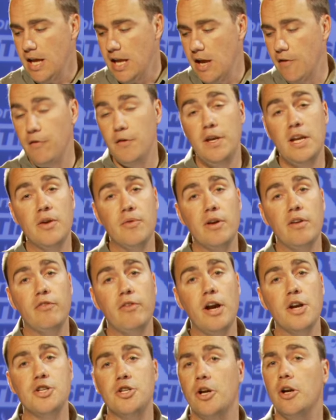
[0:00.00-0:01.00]
If you need a
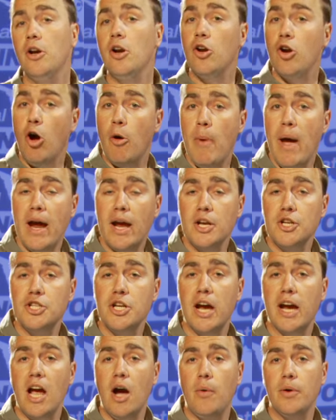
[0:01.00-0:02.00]
refresher, go back and
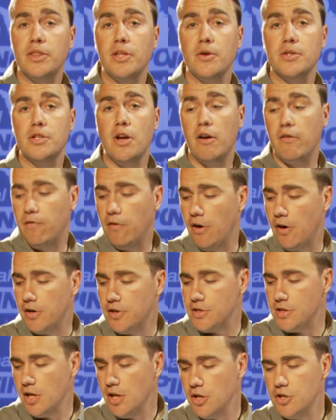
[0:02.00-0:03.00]
check out what those are
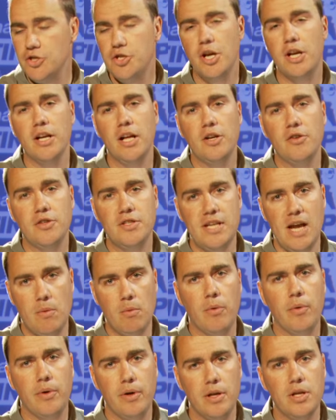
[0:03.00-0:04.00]
first so you can understand
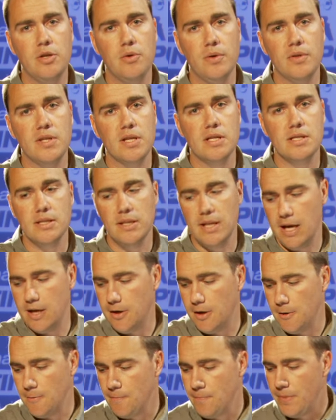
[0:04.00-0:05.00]
what we're going to do with this
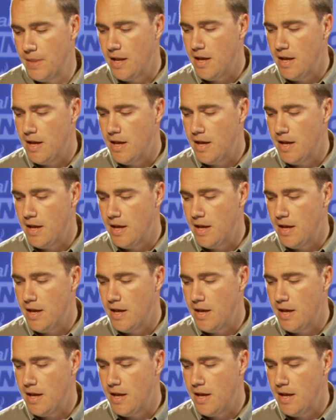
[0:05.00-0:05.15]
later.